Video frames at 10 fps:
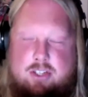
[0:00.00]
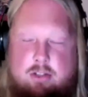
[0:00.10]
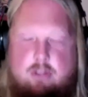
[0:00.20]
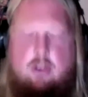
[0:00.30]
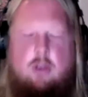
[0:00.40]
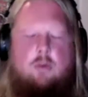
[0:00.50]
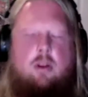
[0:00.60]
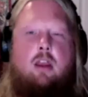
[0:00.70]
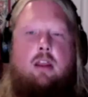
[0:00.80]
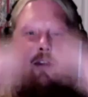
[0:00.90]
dude.
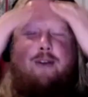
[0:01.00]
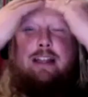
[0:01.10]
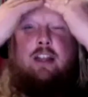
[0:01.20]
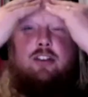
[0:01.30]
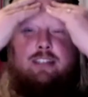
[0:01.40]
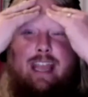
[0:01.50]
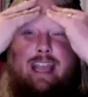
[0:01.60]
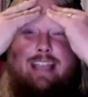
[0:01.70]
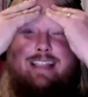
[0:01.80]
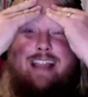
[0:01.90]
The fact that you're saying
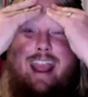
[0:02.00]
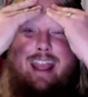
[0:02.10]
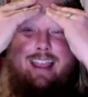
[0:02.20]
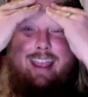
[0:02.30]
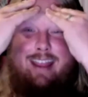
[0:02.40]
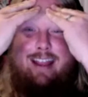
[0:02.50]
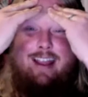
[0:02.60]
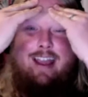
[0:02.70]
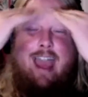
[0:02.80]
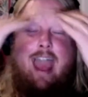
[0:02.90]
he's an alien
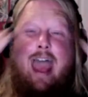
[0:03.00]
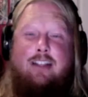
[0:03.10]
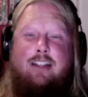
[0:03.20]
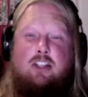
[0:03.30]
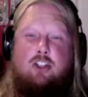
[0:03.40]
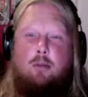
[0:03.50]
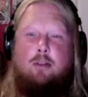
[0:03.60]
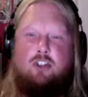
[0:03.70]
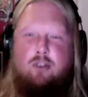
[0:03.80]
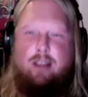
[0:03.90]
adds so
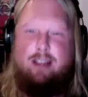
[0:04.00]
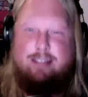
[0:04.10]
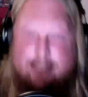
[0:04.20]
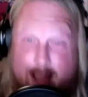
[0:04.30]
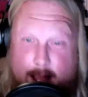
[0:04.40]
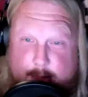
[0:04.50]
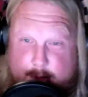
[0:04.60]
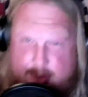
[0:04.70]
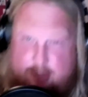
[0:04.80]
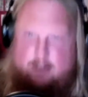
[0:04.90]
much credence to the
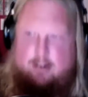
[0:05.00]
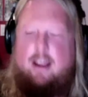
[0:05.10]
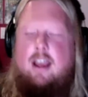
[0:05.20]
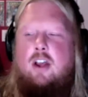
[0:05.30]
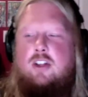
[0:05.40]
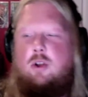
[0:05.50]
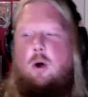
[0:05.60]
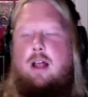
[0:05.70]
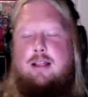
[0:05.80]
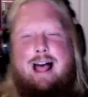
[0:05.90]
other theory. So
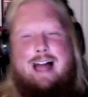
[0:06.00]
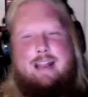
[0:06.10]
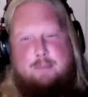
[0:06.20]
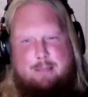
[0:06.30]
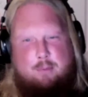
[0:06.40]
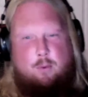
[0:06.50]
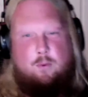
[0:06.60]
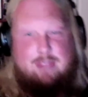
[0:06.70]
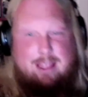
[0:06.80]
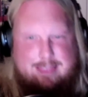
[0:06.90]
a lot of people,
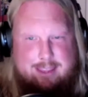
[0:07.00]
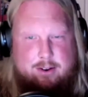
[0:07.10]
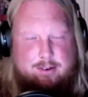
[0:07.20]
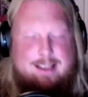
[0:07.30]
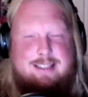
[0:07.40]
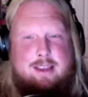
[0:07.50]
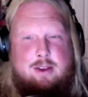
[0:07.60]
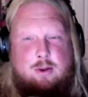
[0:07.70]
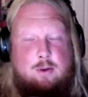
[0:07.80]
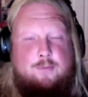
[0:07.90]
they theorize that
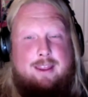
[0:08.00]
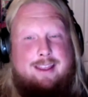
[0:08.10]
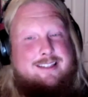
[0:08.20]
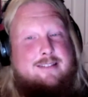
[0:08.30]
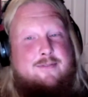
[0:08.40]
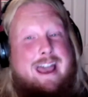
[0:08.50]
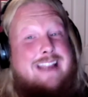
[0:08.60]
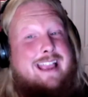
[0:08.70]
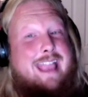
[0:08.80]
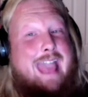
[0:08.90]
Goofy is in fact
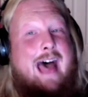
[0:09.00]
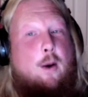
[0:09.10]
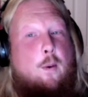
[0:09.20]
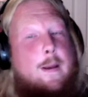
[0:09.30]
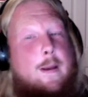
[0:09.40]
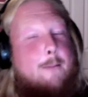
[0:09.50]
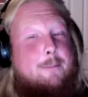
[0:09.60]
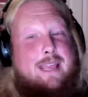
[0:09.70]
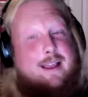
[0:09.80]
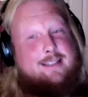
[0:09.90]
a cow
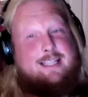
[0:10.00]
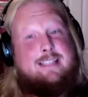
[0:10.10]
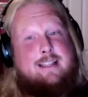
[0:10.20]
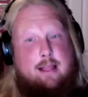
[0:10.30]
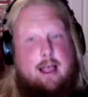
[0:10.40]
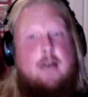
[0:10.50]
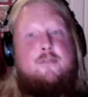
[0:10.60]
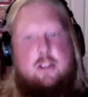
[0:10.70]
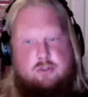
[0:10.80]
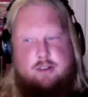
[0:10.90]
because his love
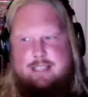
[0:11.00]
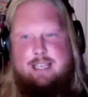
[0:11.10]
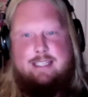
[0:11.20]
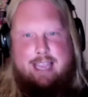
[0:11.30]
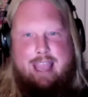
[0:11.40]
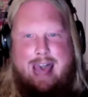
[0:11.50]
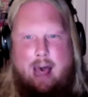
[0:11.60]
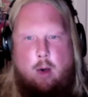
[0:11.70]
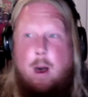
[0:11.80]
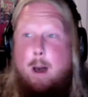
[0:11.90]
interest is a
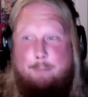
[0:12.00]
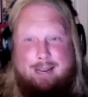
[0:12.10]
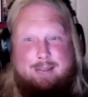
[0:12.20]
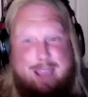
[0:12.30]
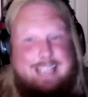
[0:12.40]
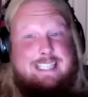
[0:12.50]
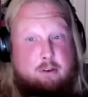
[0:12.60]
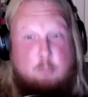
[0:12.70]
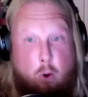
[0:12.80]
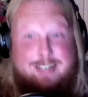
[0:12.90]
cow. But it makes even
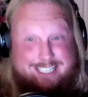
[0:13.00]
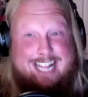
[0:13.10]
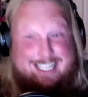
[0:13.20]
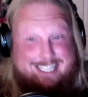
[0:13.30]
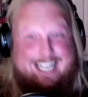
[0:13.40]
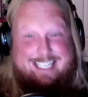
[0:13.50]
more sense that he's an